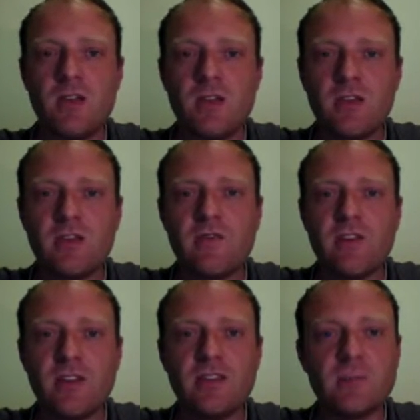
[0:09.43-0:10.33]
You can
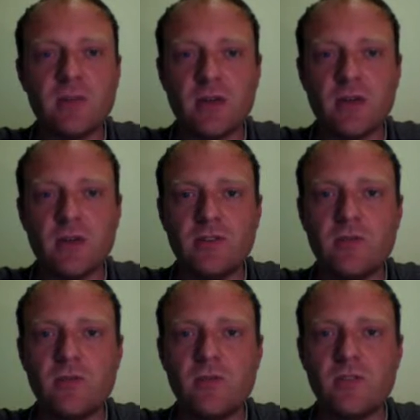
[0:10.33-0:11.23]
find this by going
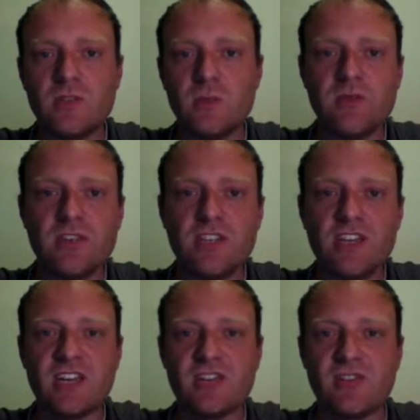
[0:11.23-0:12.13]
to
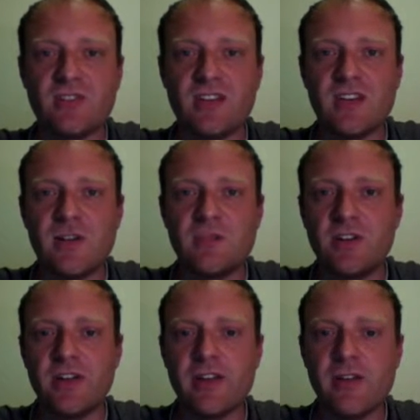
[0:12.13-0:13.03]

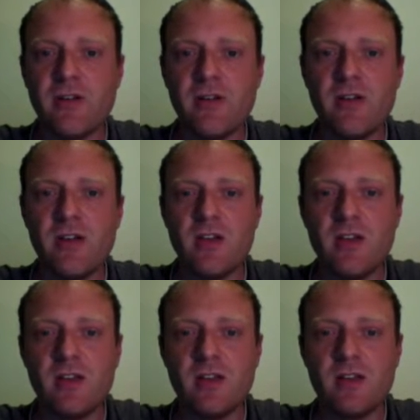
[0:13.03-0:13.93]
swifteducation.github.io,
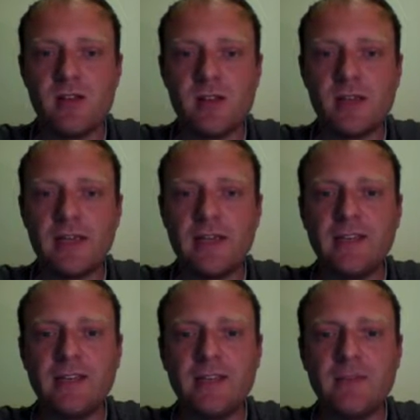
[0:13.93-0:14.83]
clicking
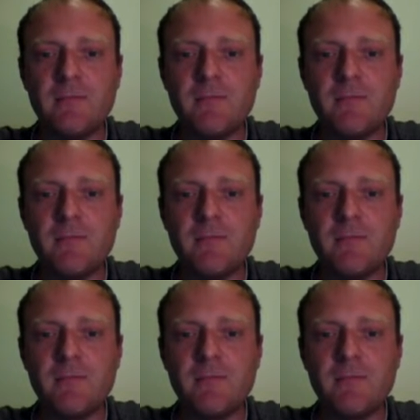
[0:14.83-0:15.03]
here,